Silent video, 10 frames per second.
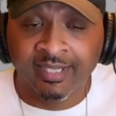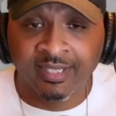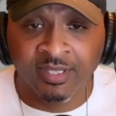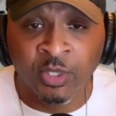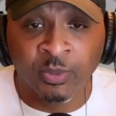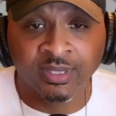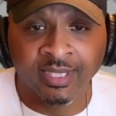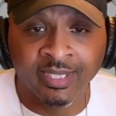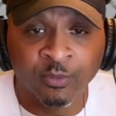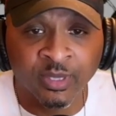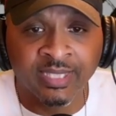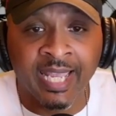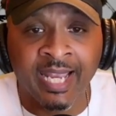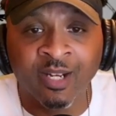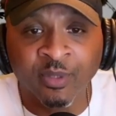You would think with
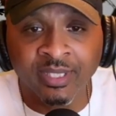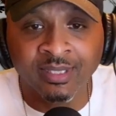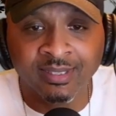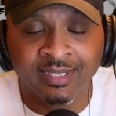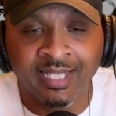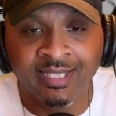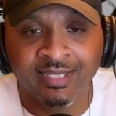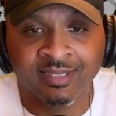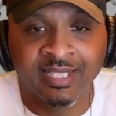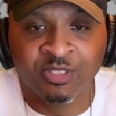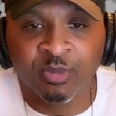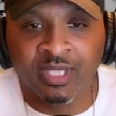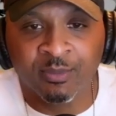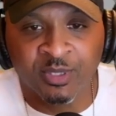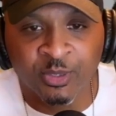the area that they should
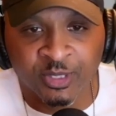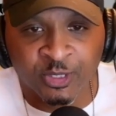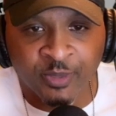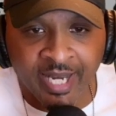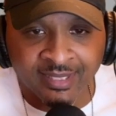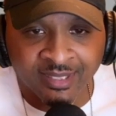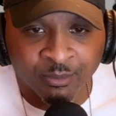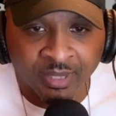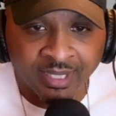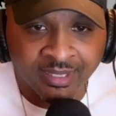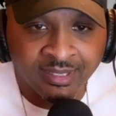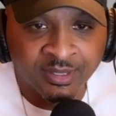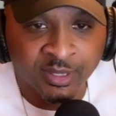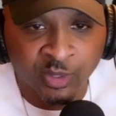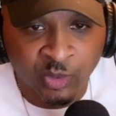be able to attract somebody,
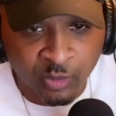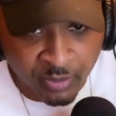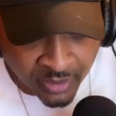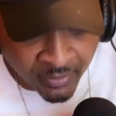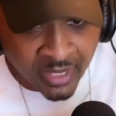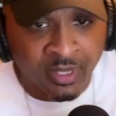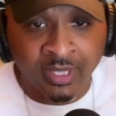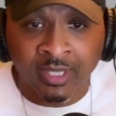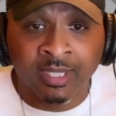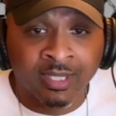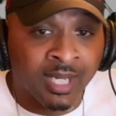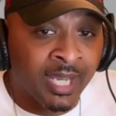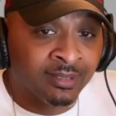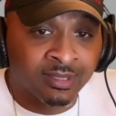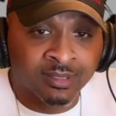but maybe they're gonna
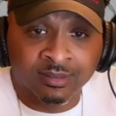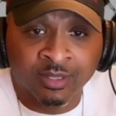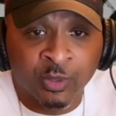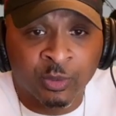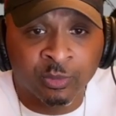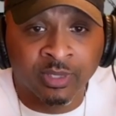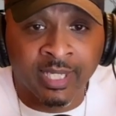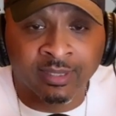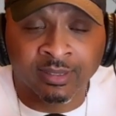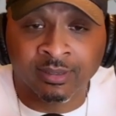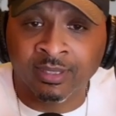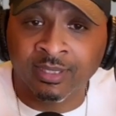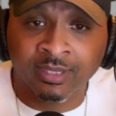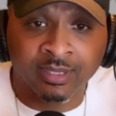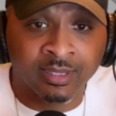have to go like
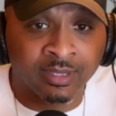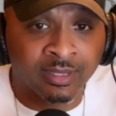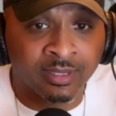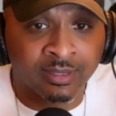get a